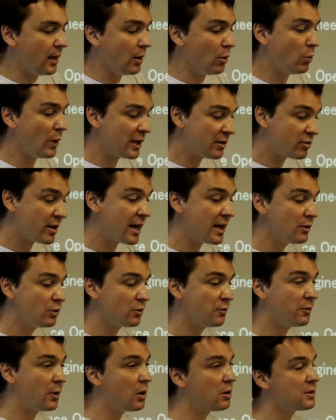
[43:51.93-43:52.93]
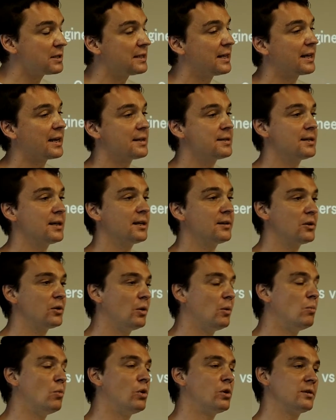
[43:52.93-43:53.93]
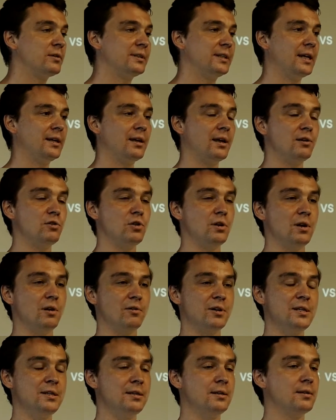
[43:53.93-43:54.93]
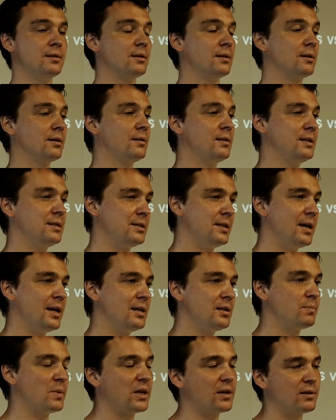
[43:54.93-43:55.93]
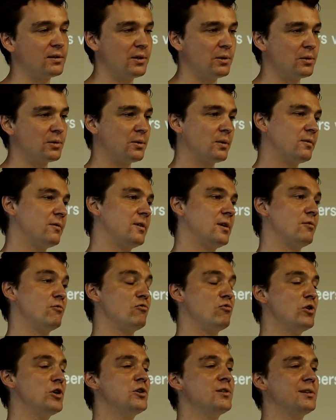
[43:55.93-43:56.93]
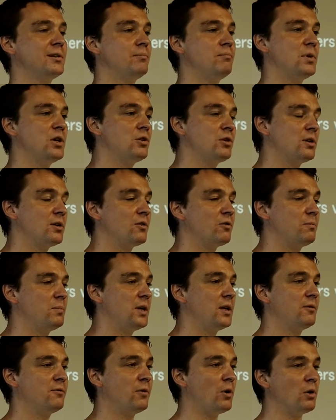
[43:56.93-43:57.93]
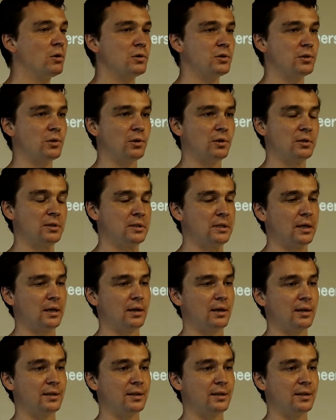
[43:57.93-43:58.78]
We're trying to focus, like I said, more on data engineers these days, because sort of the original mission of being focused on